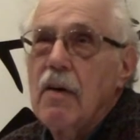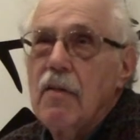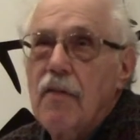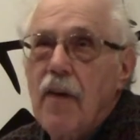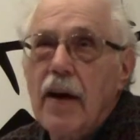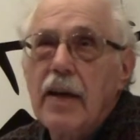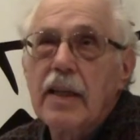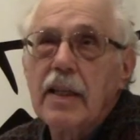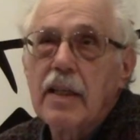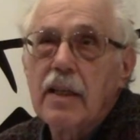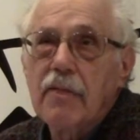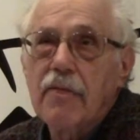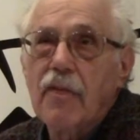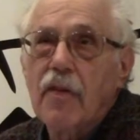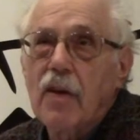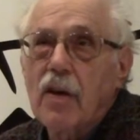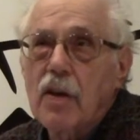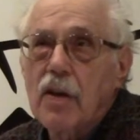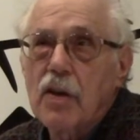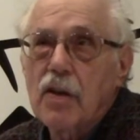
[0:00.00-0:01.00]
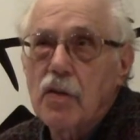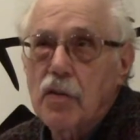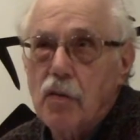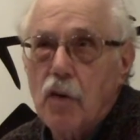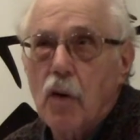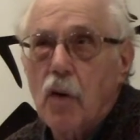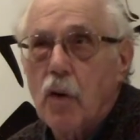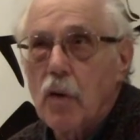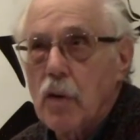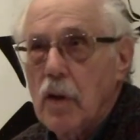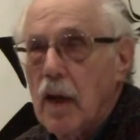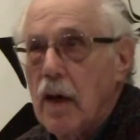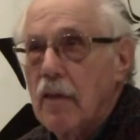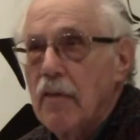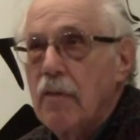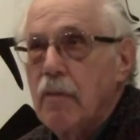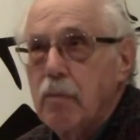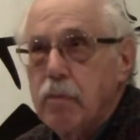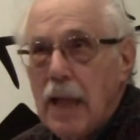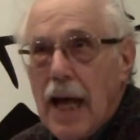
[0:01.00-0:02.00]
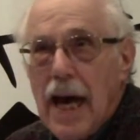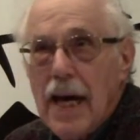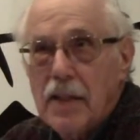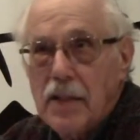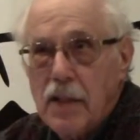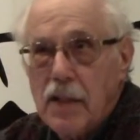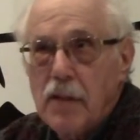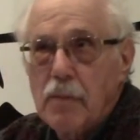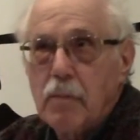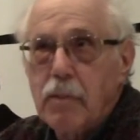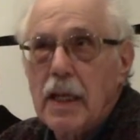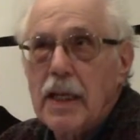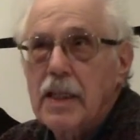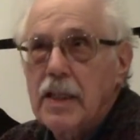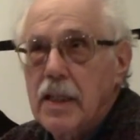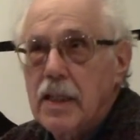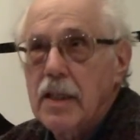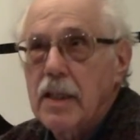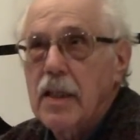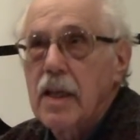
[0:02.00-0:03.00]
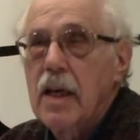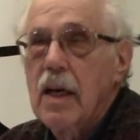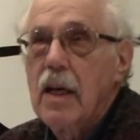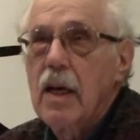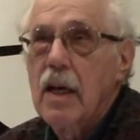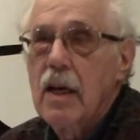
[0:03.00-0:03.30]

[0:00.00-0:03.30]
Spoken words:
fighting for control of plazas, places